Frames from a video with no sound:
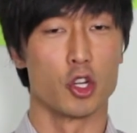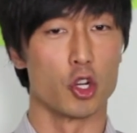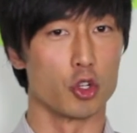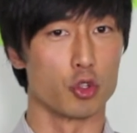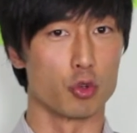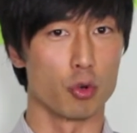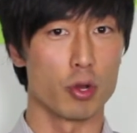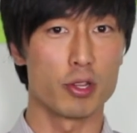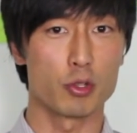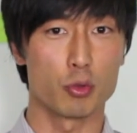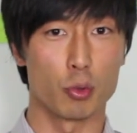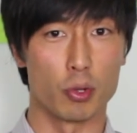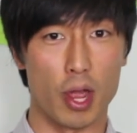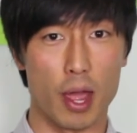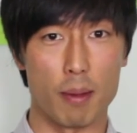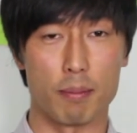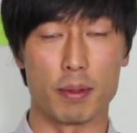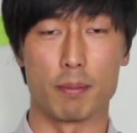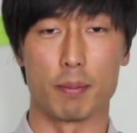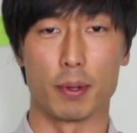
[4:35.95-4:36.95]
Your dreams will
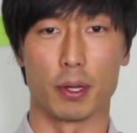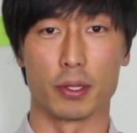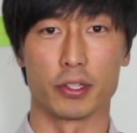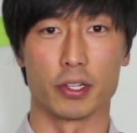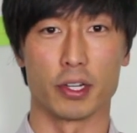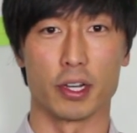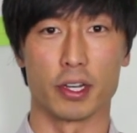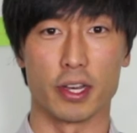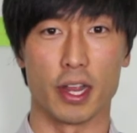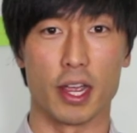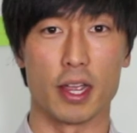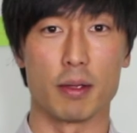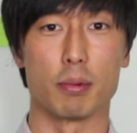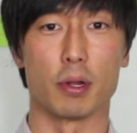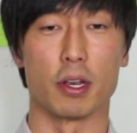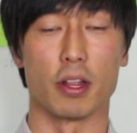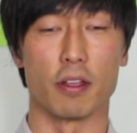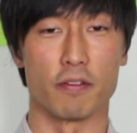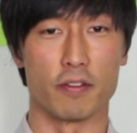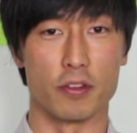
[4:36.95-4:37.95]
not be built in a day,
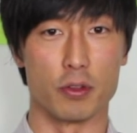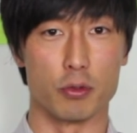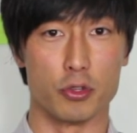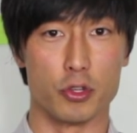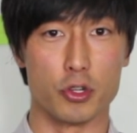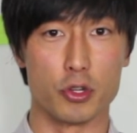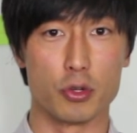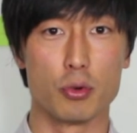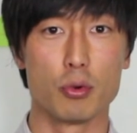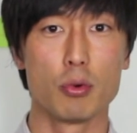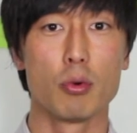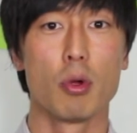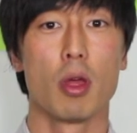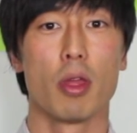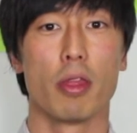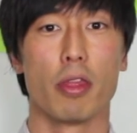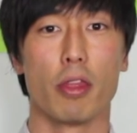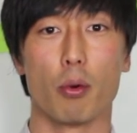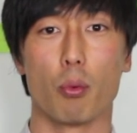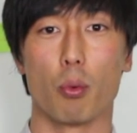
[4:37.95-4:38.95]
but if you do
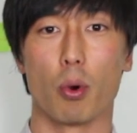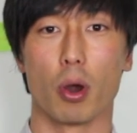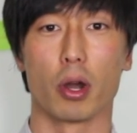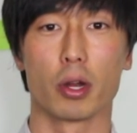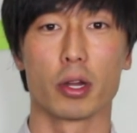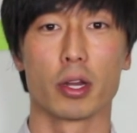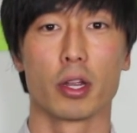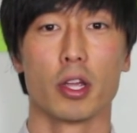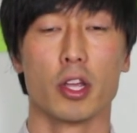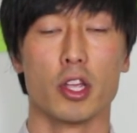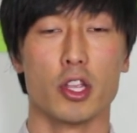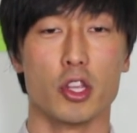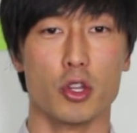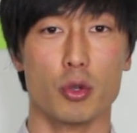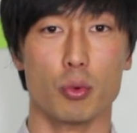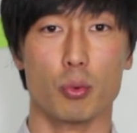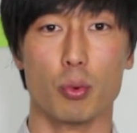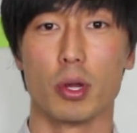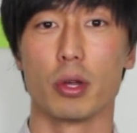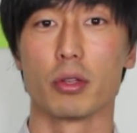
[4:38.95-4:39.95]
the work,
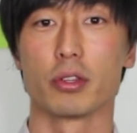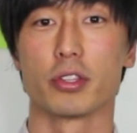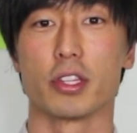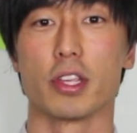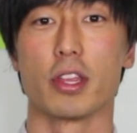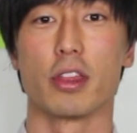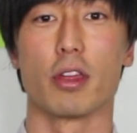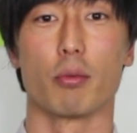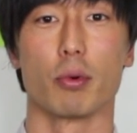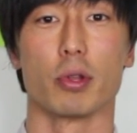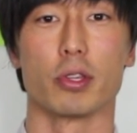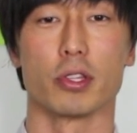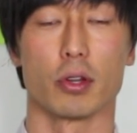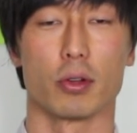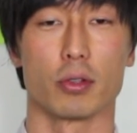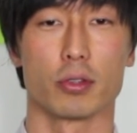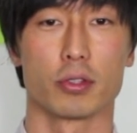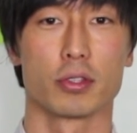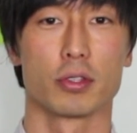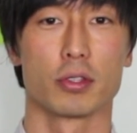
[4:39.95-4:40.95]
you will see the
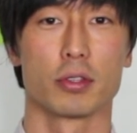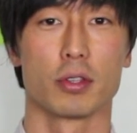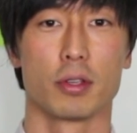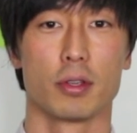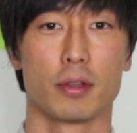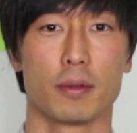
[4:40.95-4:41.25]
results.